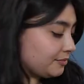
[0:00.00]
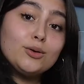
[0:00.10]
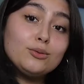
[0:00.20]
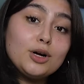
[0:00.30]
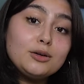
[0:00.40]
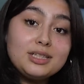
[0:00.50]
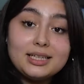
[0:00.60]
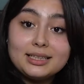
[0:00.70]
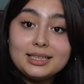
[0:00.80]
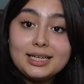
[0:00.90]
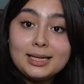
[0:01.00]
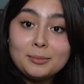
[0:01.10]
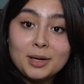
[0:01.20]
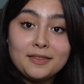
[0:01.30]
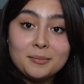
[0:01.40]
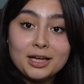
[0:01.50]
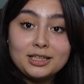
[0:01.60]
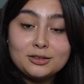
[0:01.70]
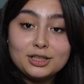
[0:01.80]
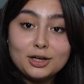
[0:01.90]
Rosie Lee by The
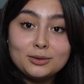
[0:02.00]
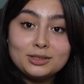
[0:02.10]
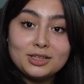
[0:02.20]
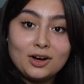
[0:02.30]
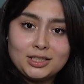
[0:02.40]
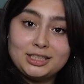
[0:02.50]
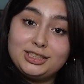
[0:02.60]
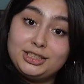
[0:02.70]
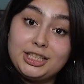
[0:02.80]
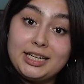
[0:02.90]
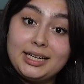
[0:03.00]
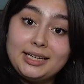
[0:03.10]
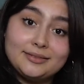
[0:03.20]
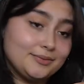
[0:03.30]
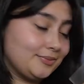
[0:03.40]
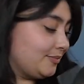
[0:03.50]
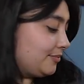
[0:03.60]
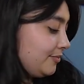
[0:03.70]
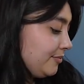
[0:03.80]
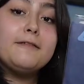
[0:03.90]
Mellow Tones on G,
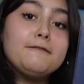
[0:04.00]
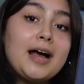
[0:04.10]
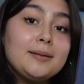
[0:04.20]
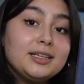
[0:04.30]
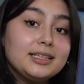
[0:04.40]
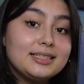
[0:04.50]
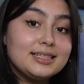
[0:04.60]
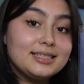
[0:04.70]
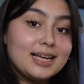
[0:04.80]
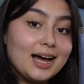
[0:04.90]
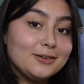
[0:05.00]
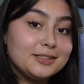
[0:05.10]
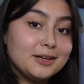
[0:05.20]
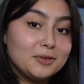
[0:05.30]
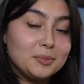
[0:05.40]
Fabulous Sounds of the